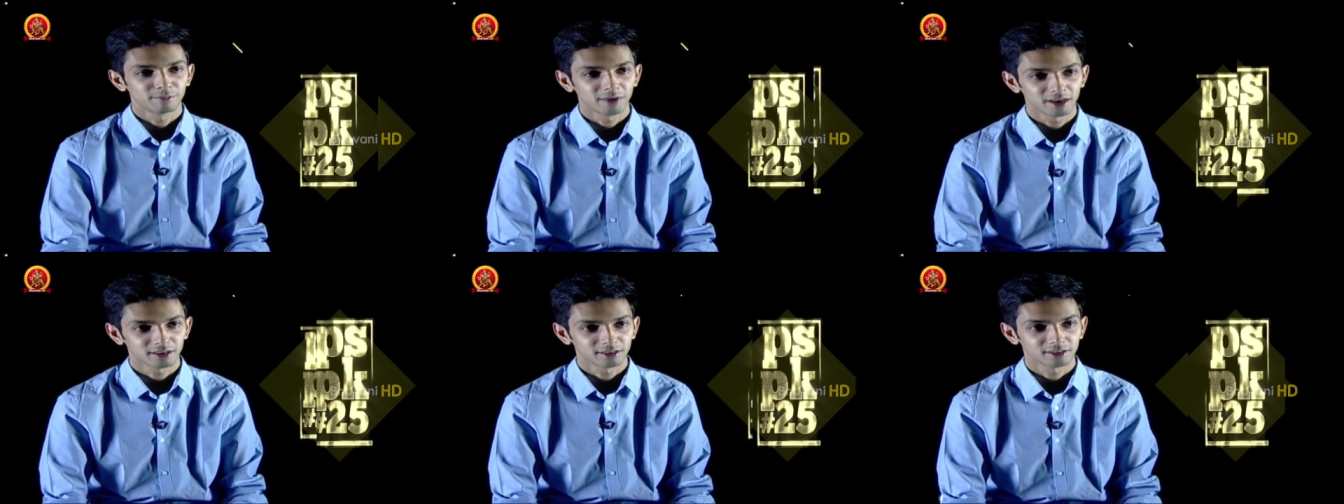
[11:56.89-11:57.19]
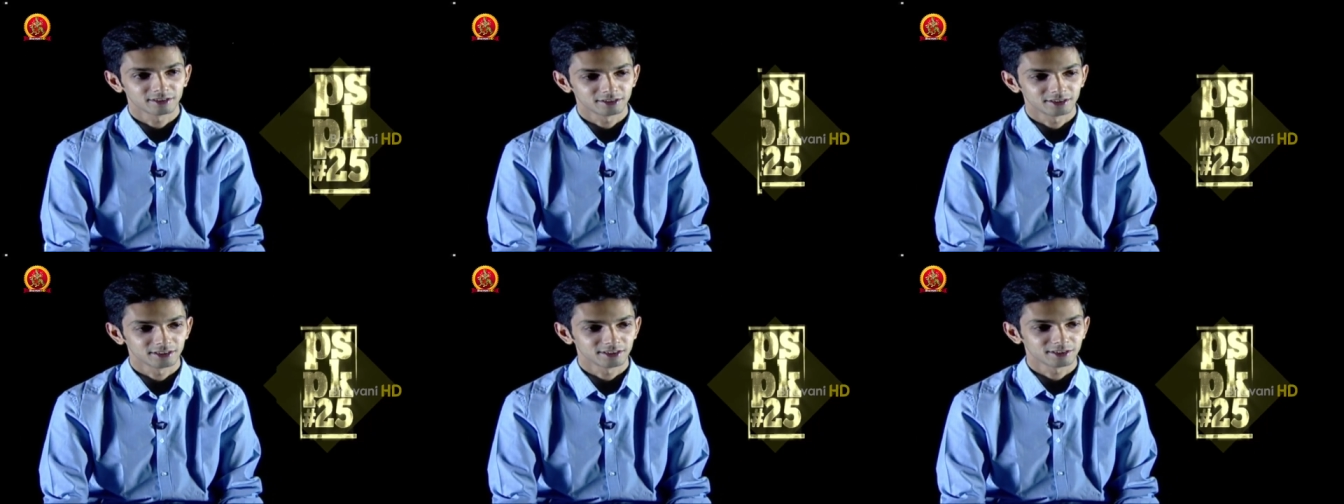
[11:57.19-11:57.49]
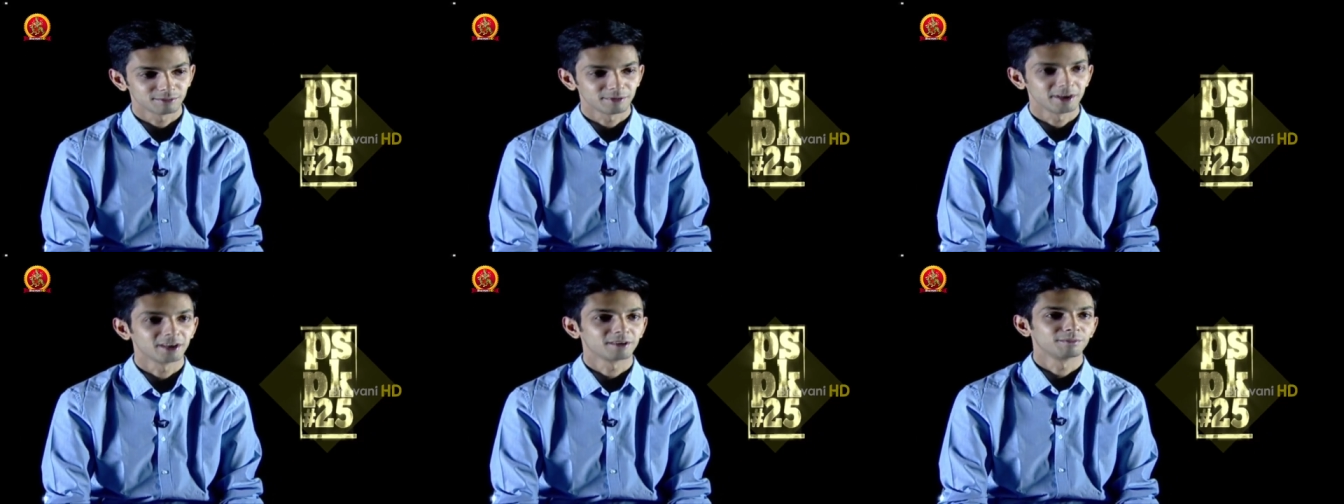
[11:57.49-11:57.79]
back is
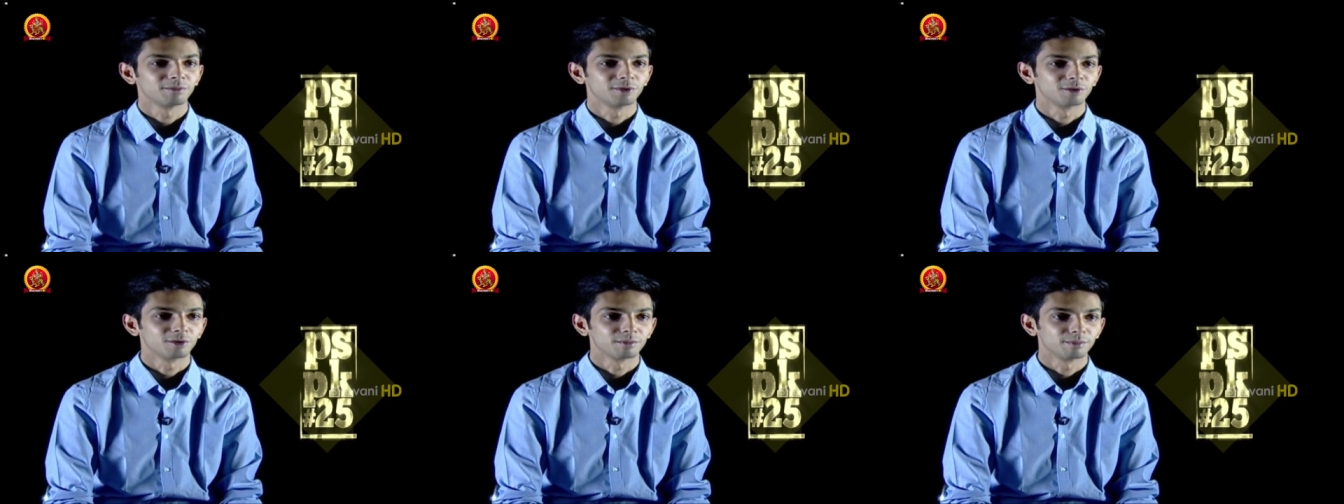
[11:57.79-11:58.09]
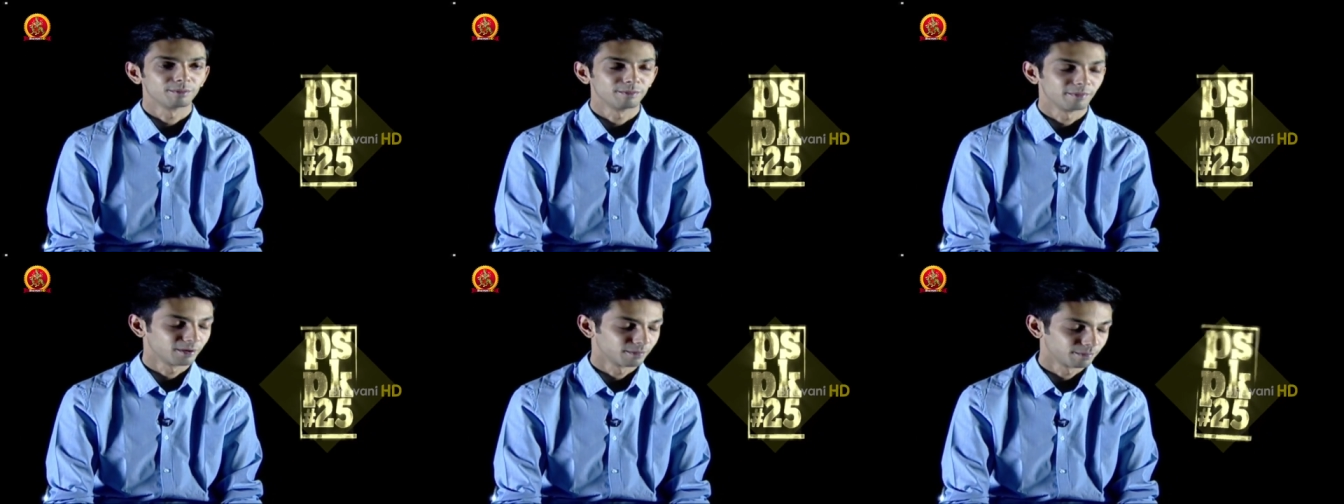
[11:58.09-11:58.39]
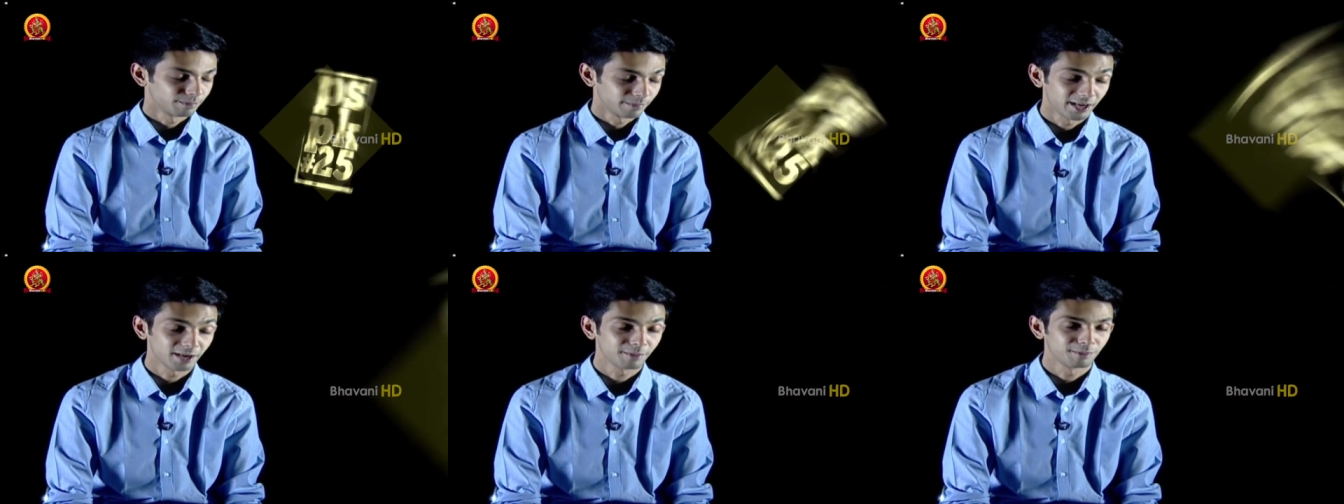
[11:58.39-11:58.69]
just
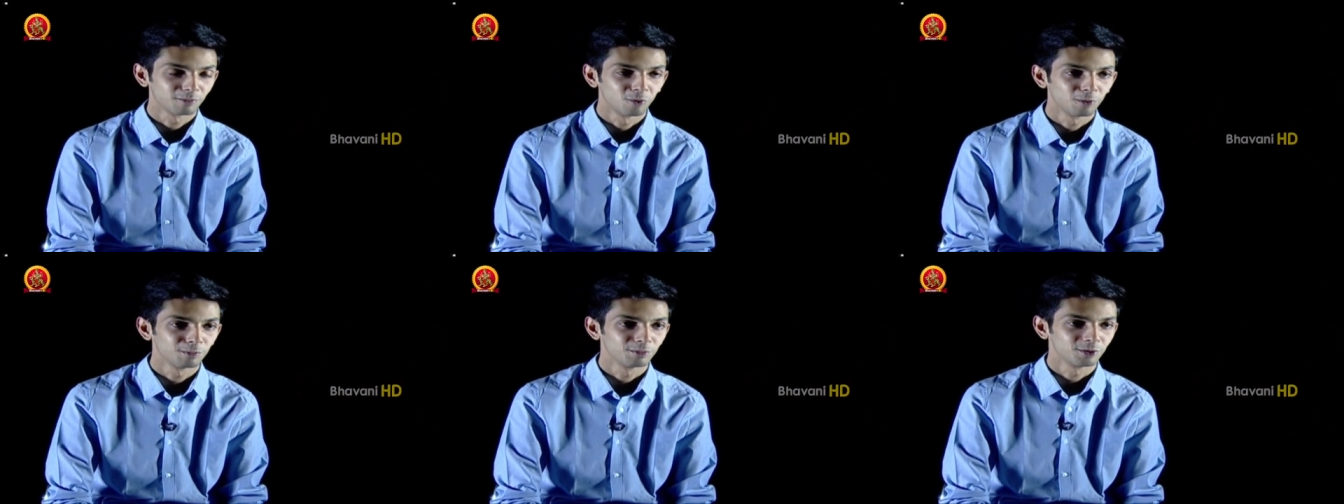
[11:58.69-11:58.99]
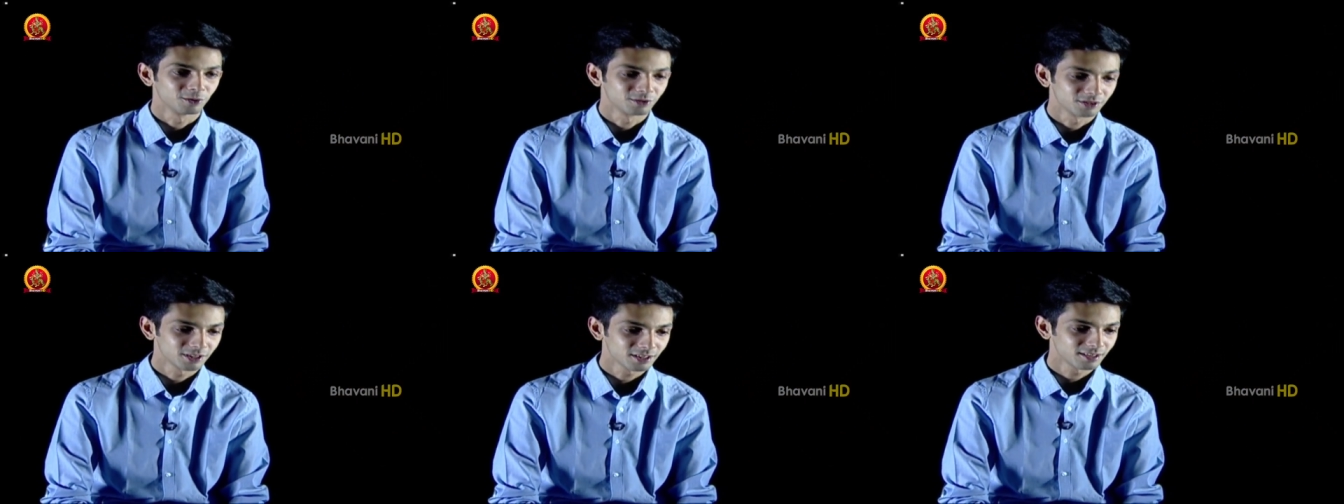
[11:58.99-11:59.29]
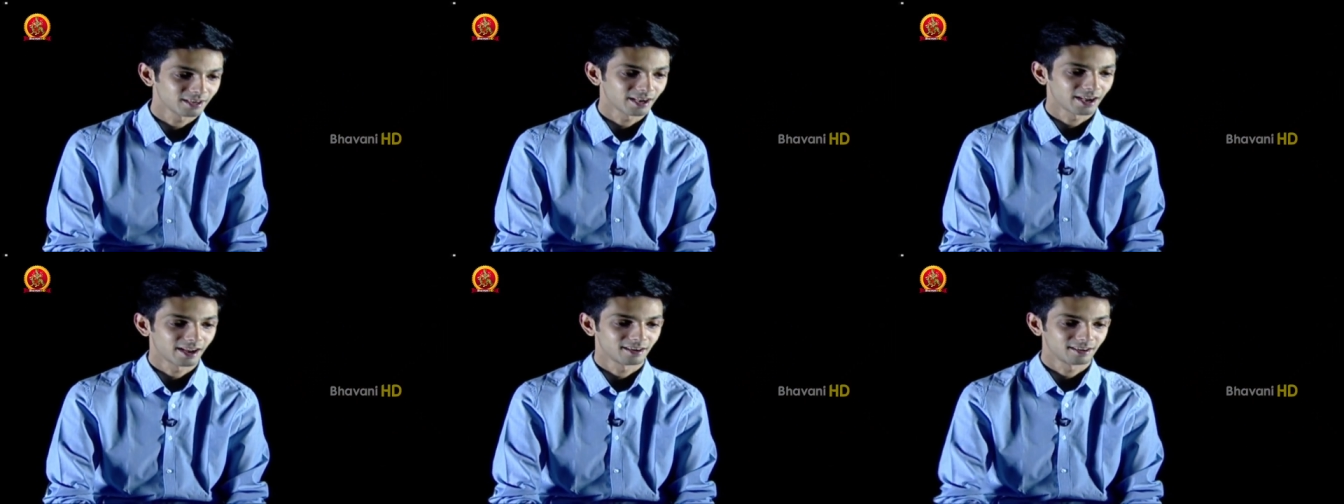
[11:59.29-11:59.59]
make more music,
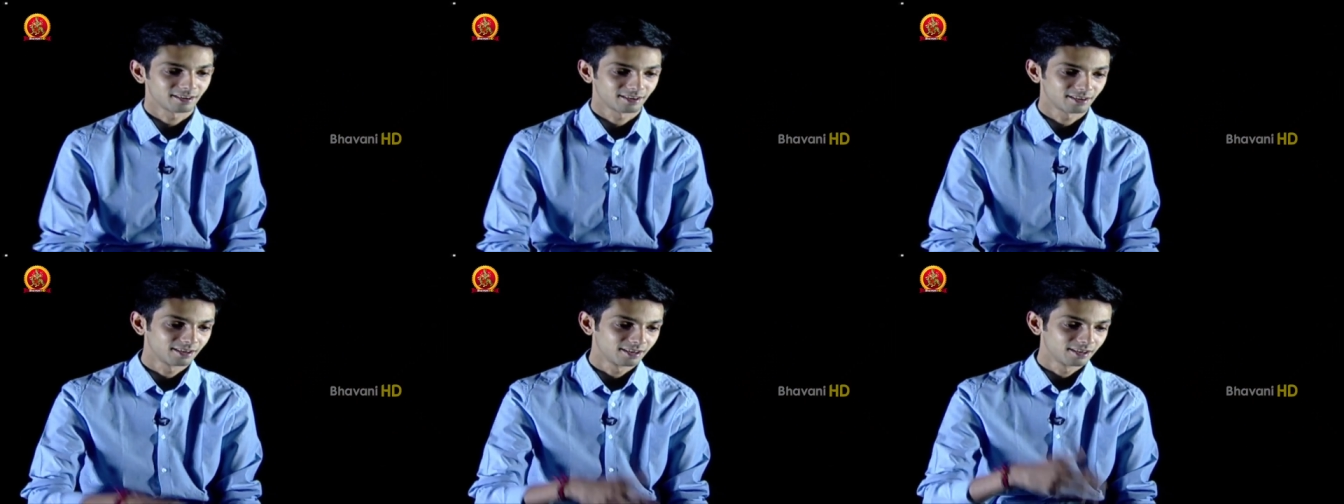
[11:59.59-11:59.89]
and